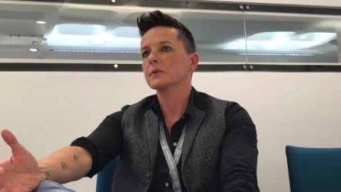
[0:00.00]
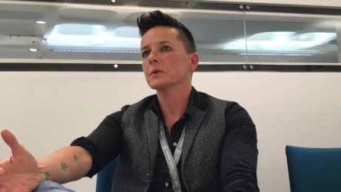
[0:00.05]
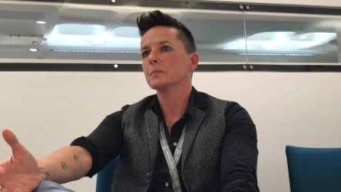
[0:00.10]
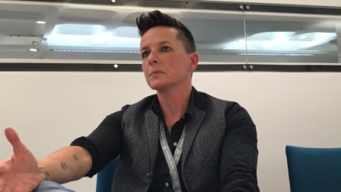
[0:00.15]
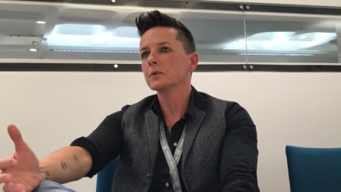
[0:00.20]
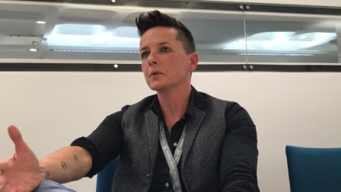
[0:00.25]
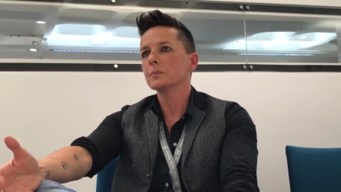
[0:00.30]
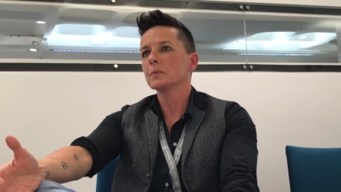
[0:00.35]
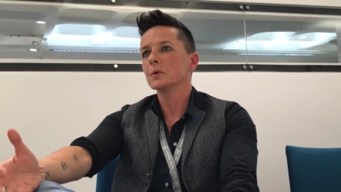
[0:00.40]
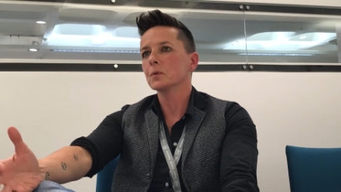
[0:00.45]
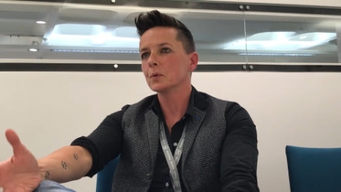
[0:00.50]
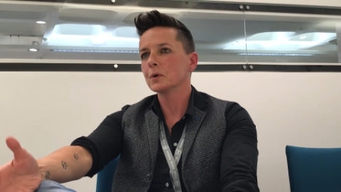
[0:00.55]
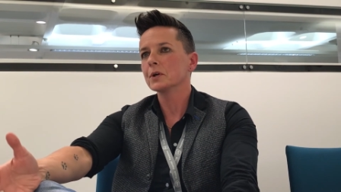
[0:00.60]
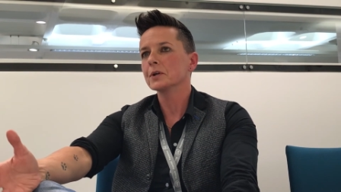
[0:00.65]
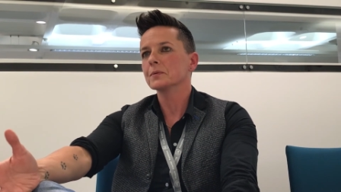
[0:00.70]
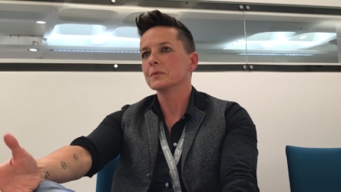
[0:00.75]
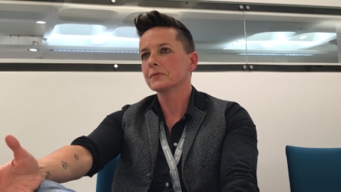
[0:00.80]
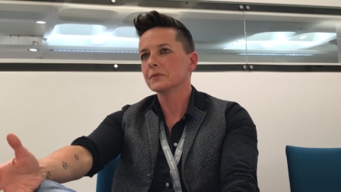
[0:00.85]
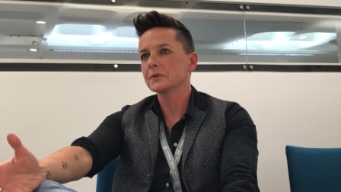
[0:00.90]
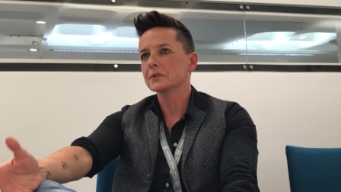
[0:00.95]
a proper
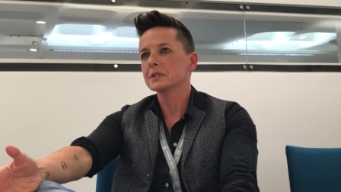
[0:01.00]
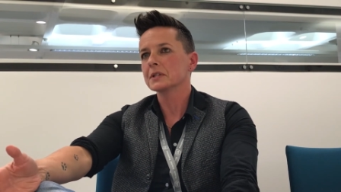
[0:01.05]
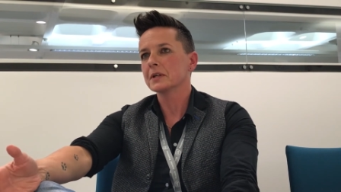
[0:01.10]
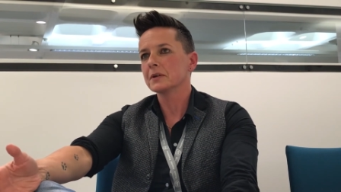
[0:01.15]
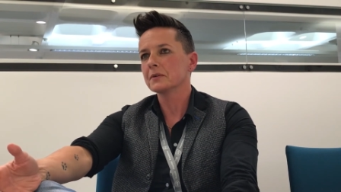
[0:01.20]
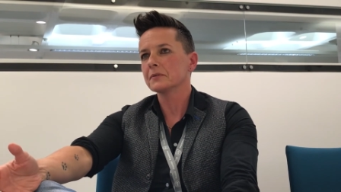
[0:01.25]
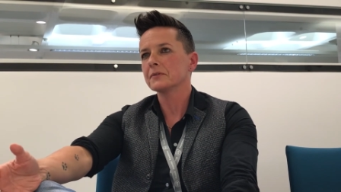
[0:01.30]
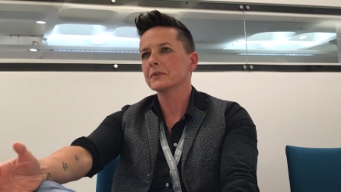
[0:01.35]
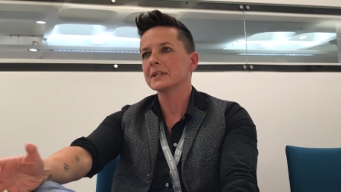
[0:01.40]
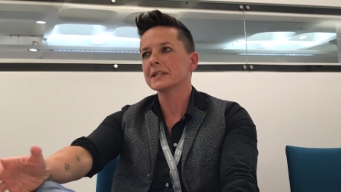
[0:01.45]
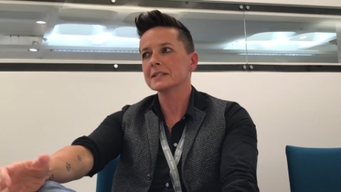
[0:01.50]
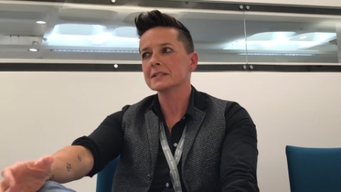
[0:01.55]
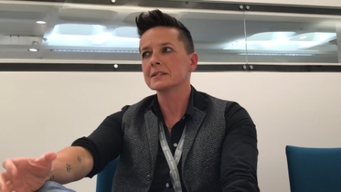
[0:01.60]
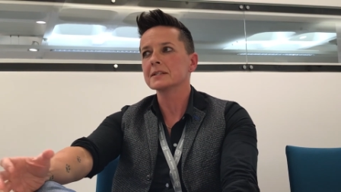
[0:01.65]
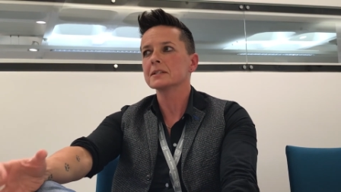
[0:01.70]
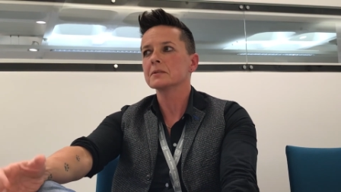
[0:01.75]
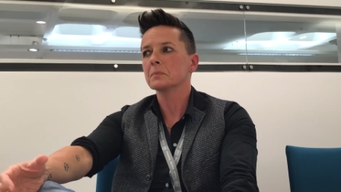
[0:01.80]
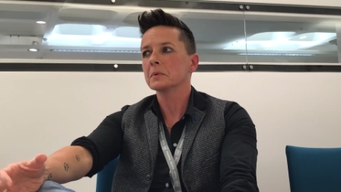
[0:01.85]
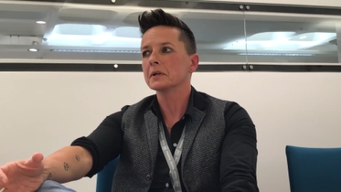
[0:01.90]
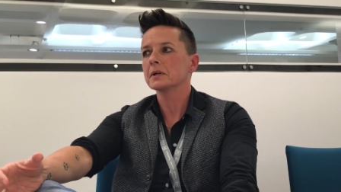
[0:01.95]
word with yourself. Is
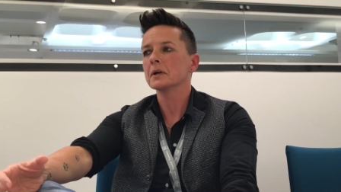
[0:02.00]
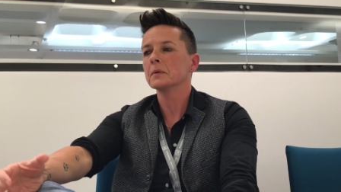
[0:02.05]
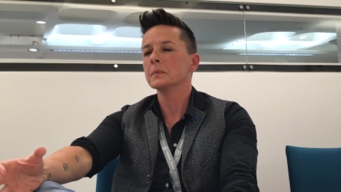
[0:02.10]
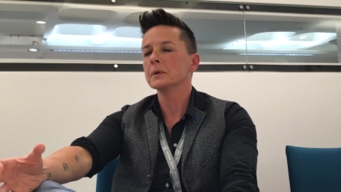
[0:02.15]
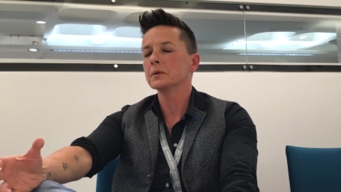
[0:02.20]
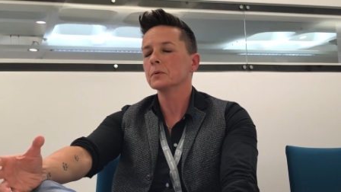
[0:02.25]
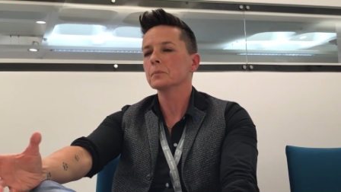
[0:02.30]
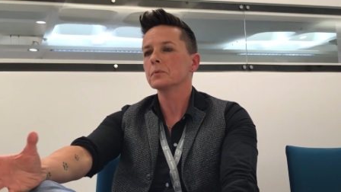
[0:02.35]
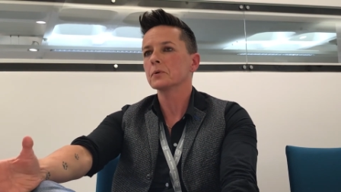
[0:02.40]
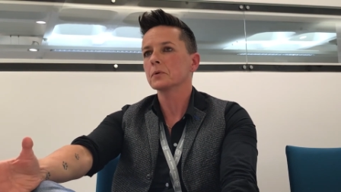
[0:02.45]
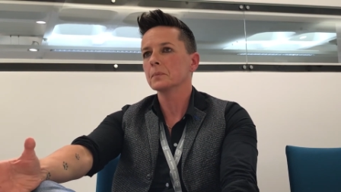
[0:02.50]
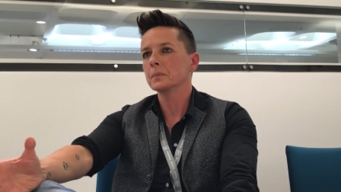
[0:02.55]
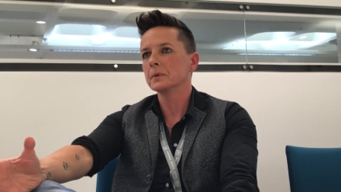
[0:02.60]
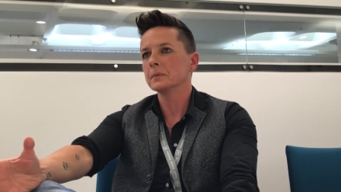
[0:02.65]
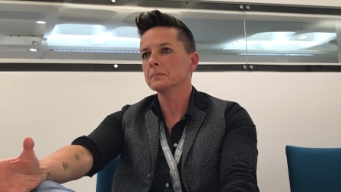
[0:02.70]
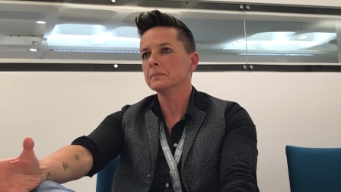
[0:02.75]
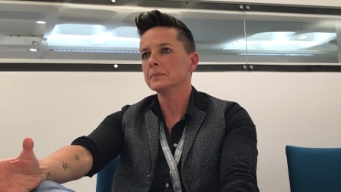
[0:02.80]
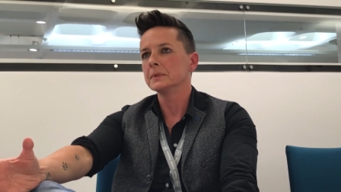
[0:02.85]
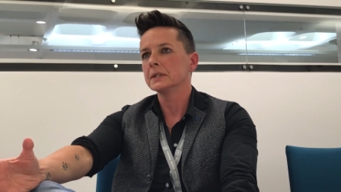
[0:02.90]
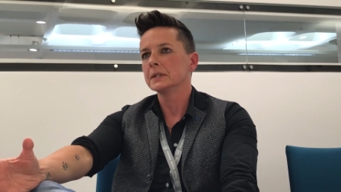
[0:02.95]
this becoming a
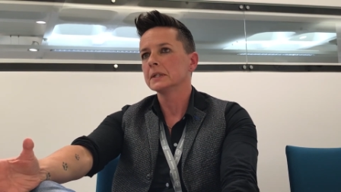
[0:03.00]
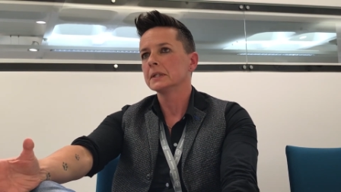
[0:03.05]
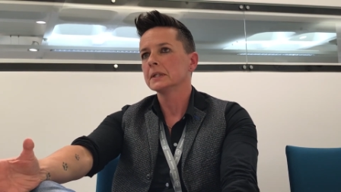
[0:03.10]
problem?